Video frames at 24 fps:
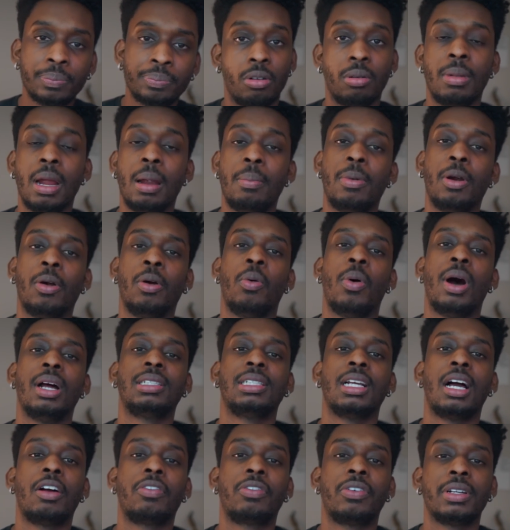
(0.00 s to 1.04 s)
Remember,
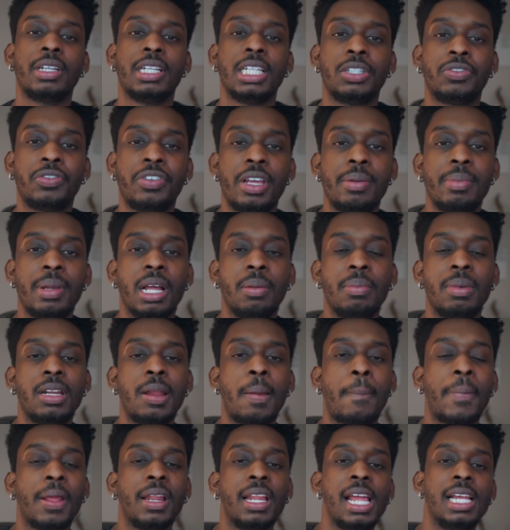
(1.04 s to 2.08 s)
watch out for these female
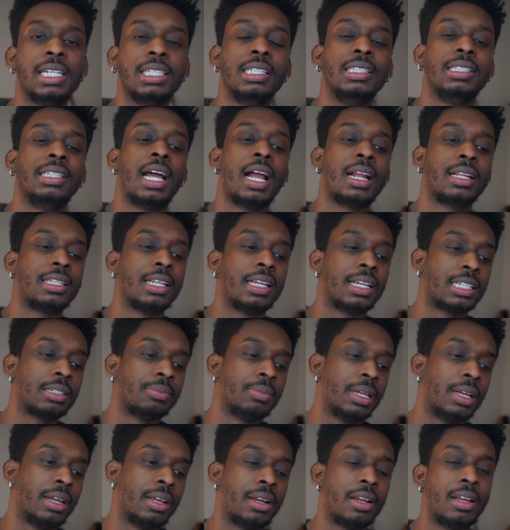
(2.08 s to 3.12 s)
manipulation tactics,
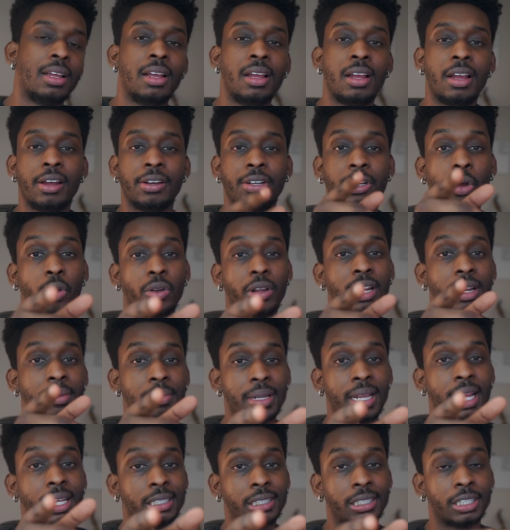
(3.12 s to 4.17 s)
man. Don't let them
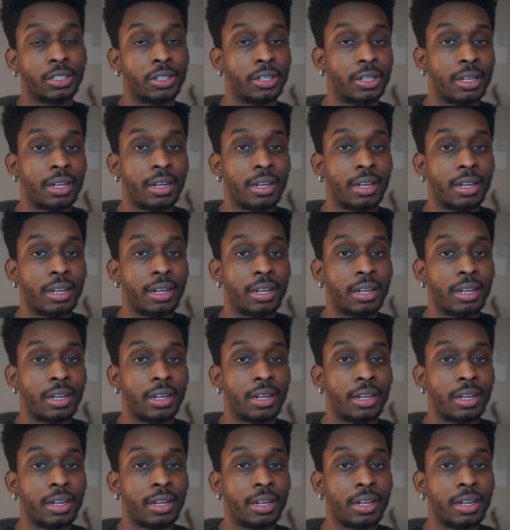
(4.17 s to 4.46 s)
get you.